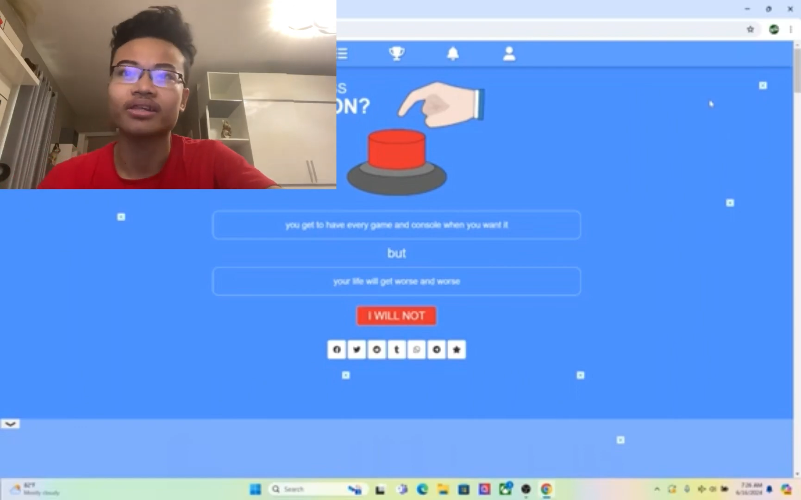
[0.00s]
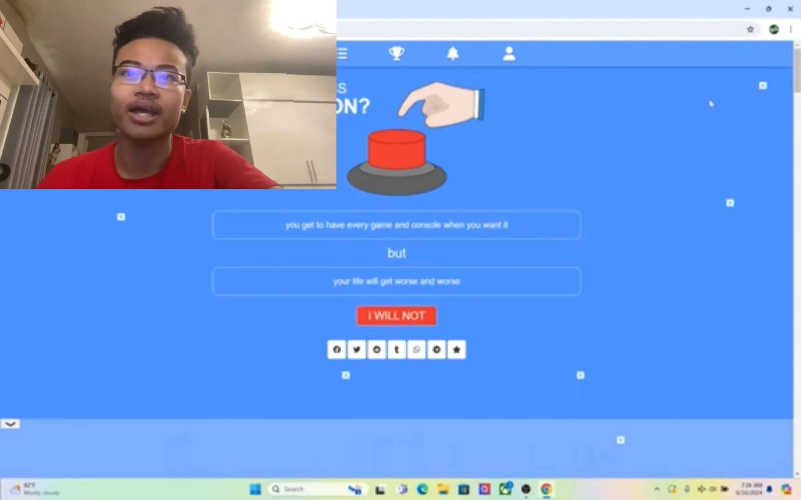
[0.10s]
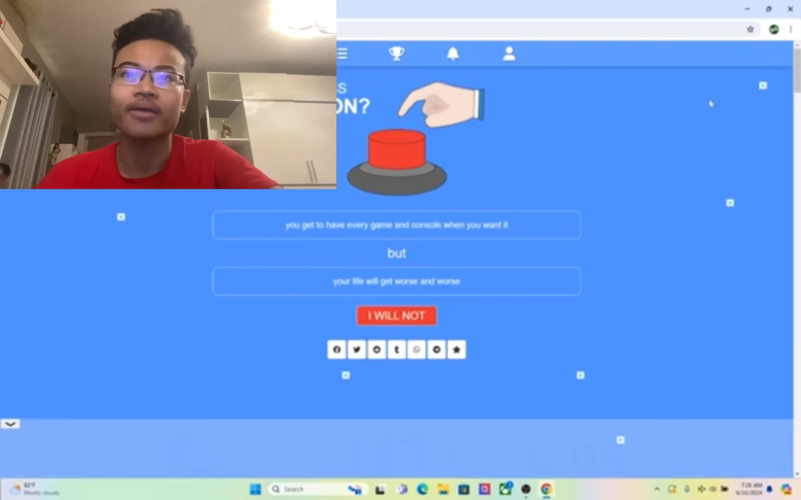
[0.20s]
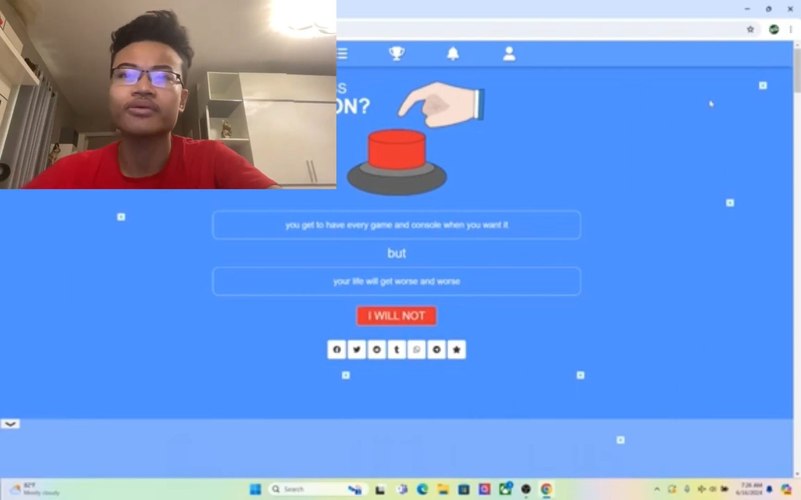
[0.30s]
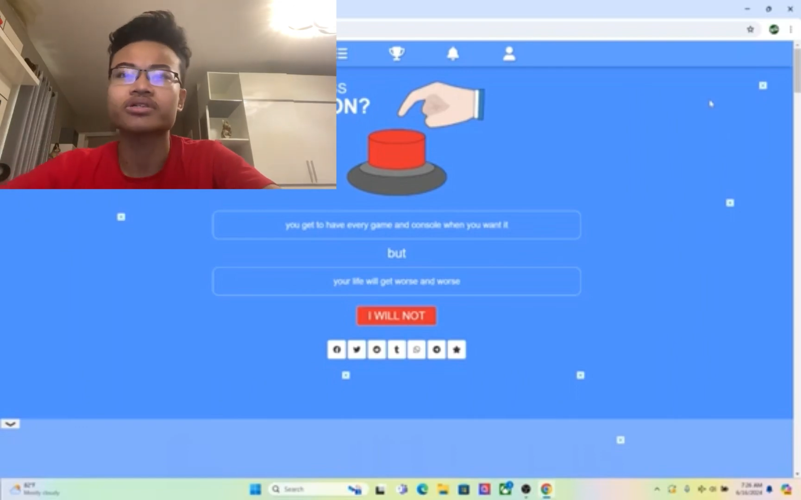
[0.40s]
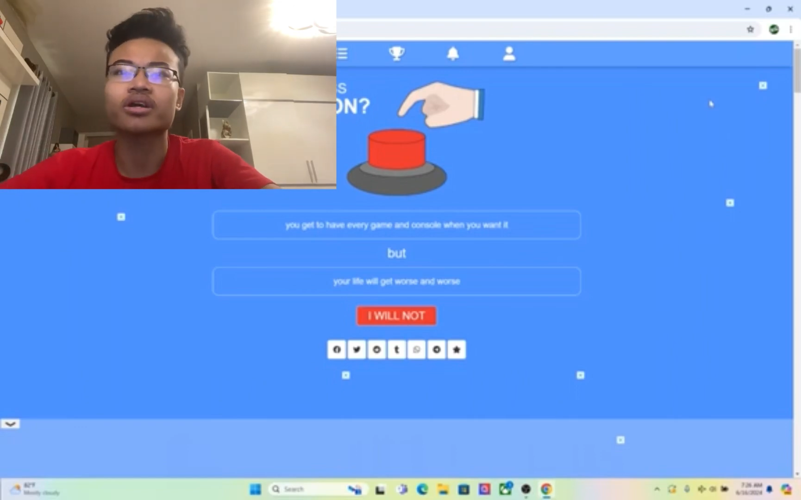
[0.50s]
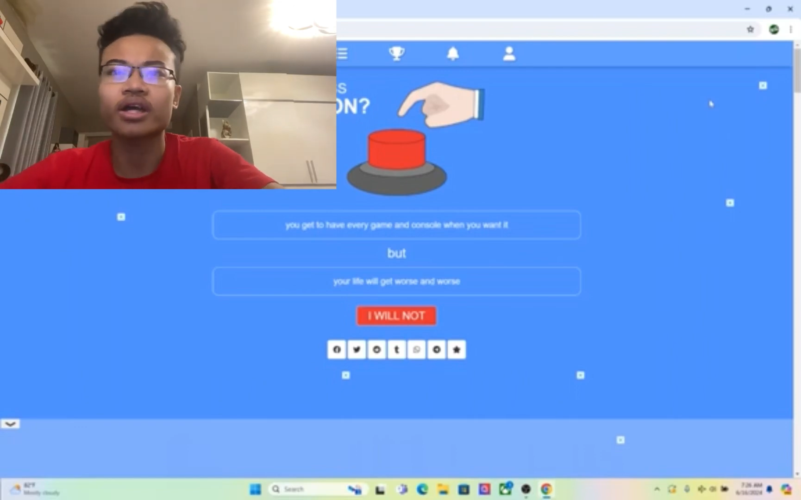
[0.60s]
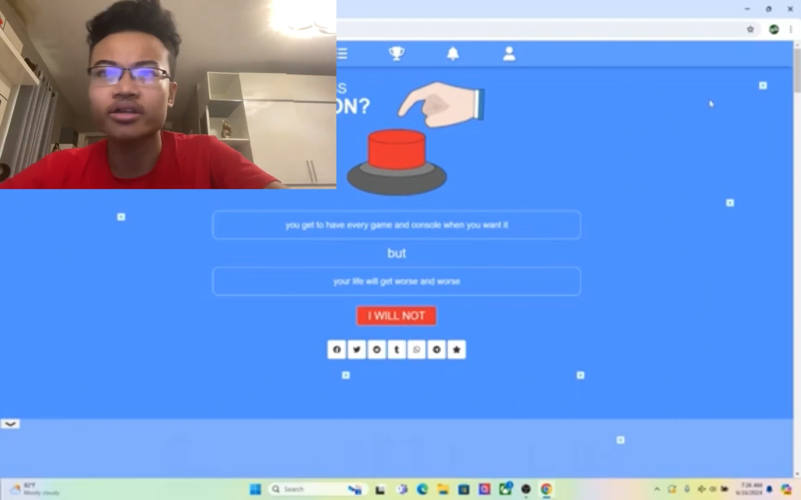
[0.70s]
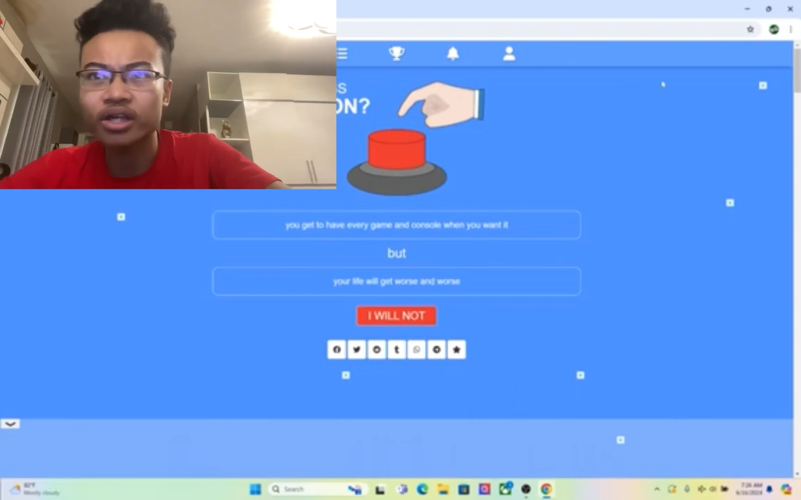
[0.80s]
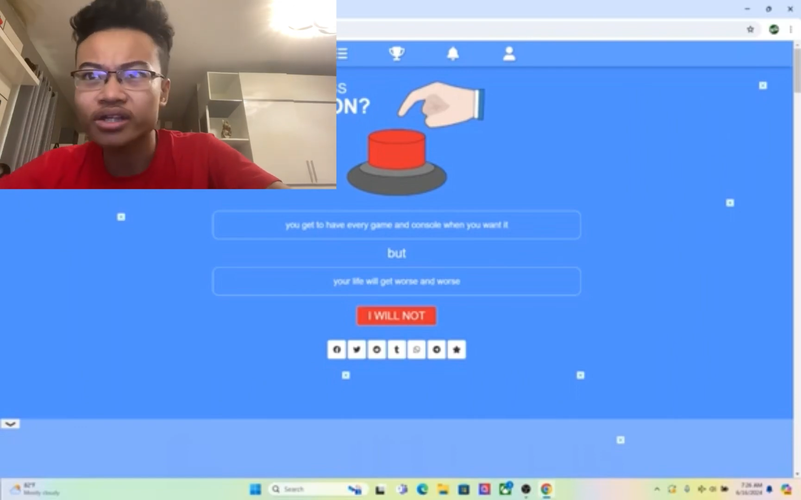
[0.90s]
amazing.
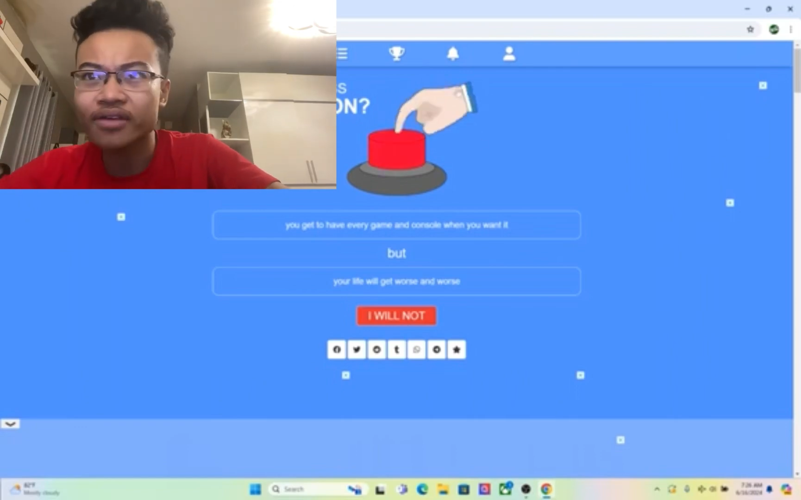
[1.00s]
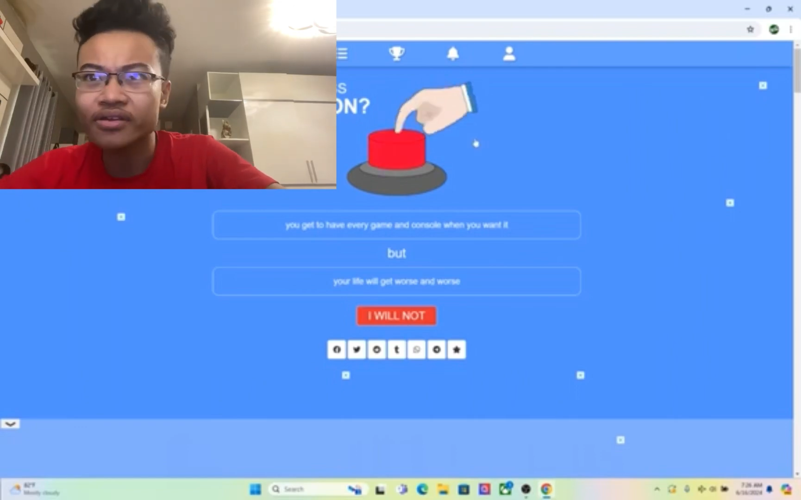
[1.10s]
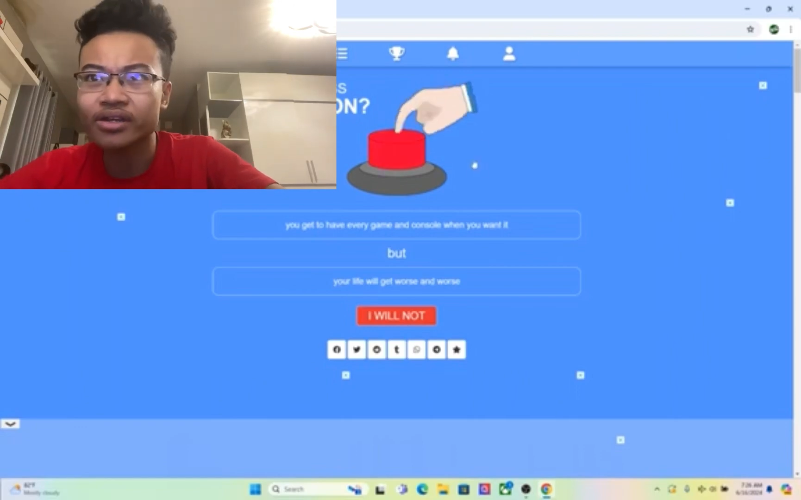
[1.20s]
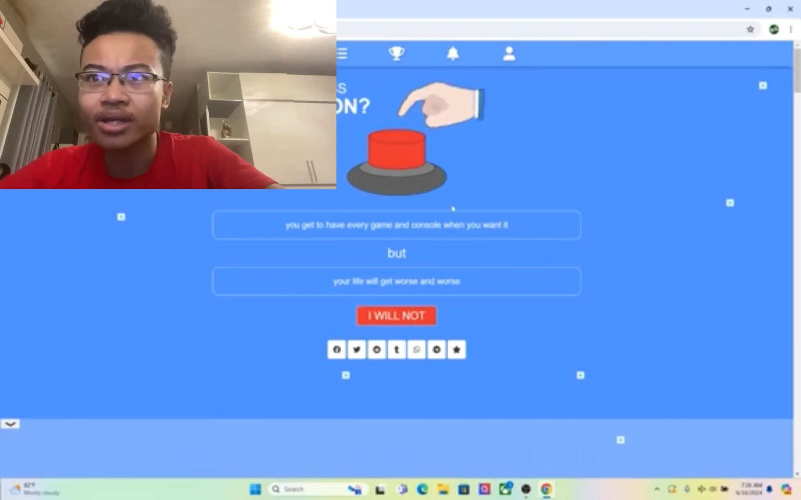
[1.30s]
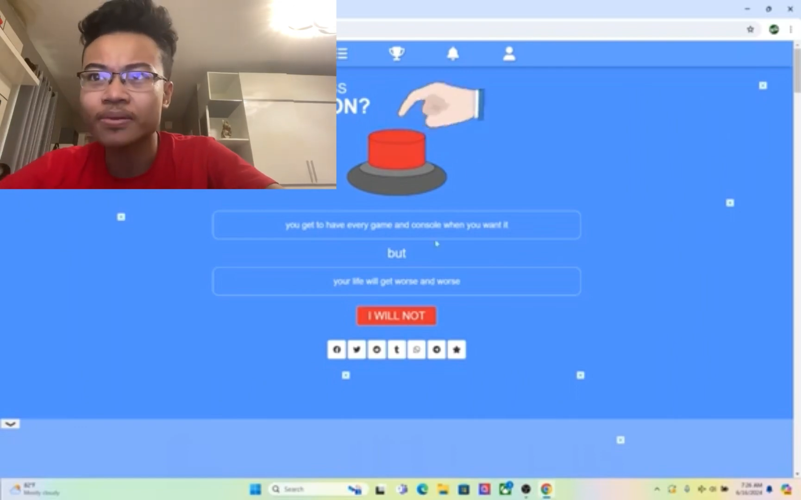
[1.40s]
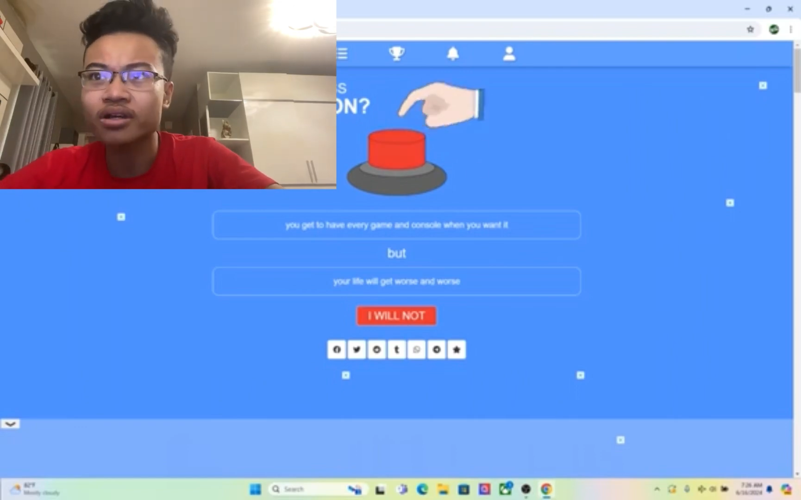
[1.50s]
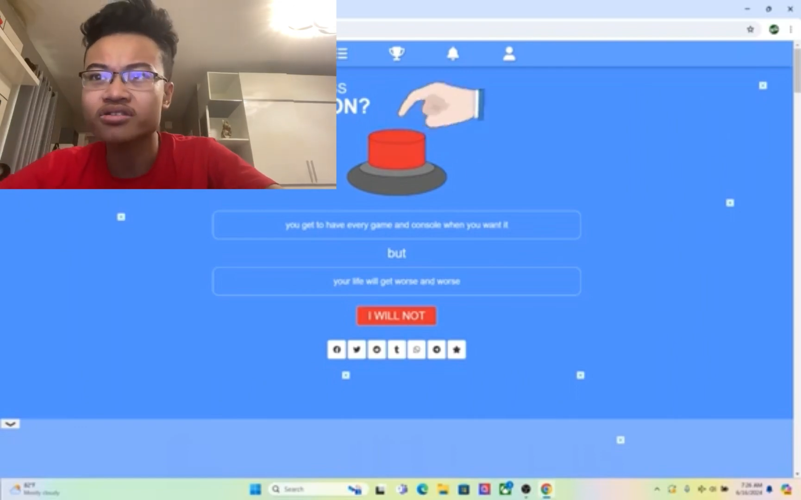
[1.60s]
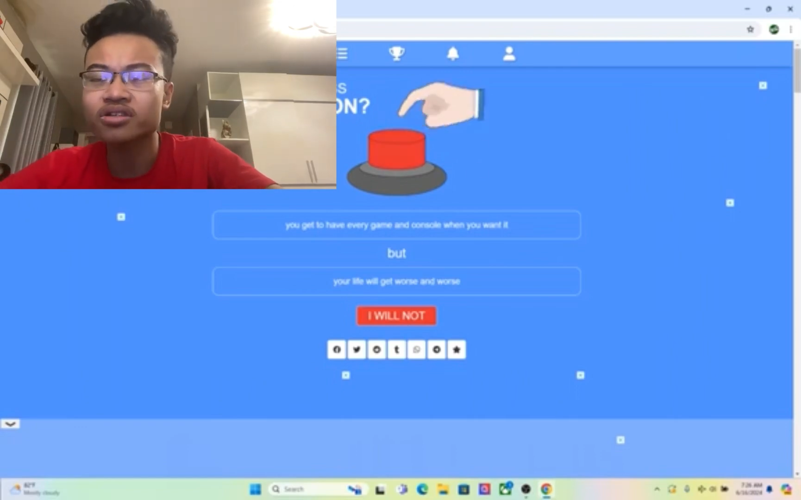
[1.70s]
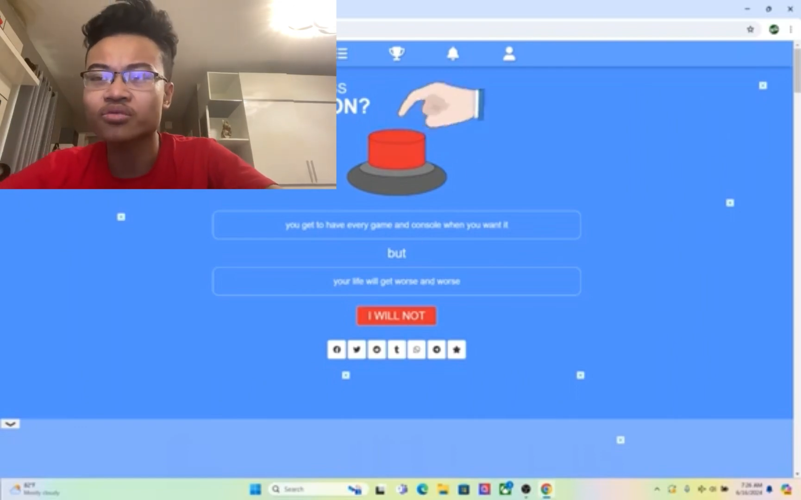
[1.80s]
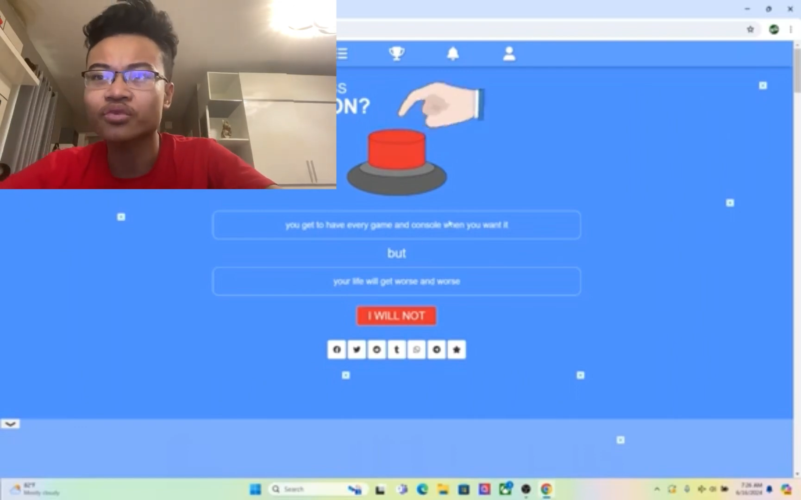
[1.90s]
Okay, you get the every game and
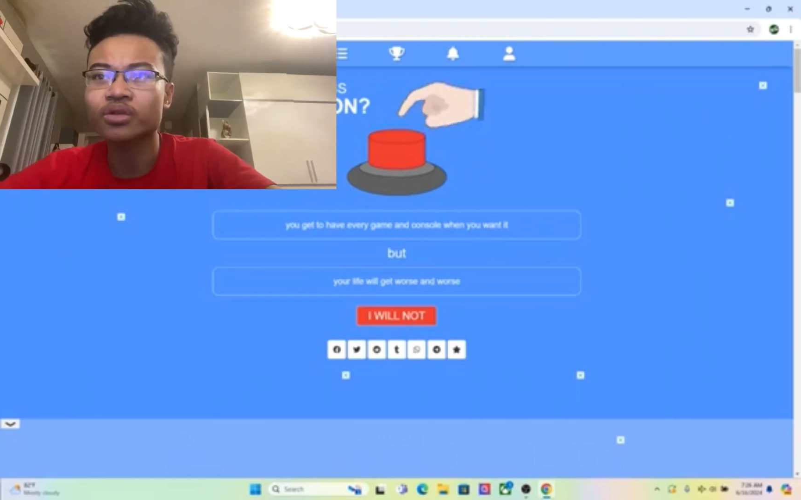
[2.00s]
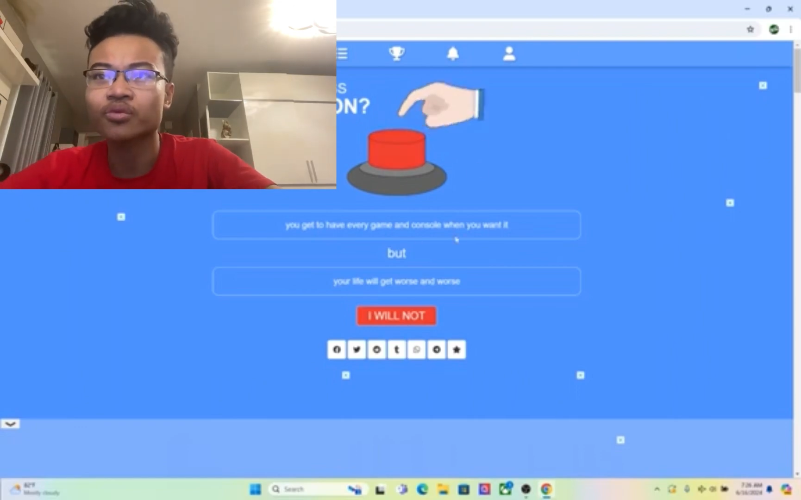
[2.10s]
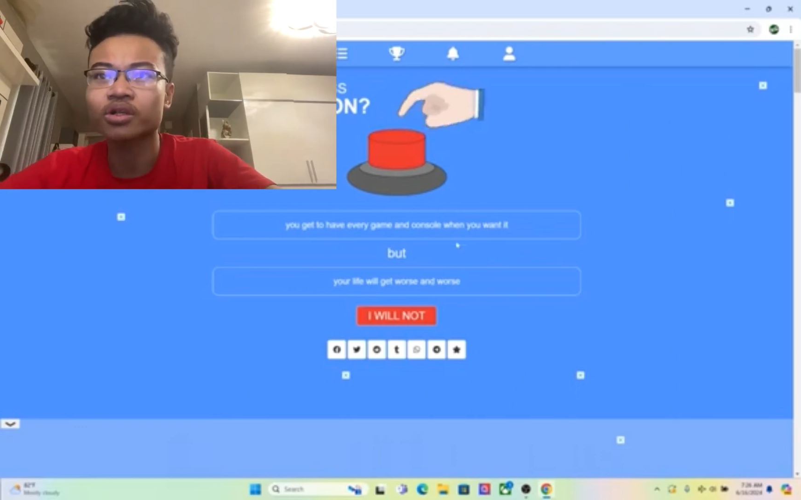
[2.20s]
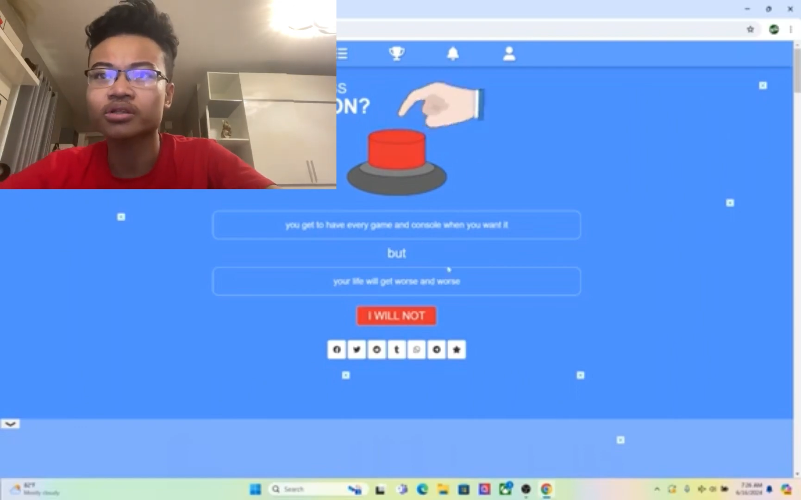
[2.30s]
console you when you want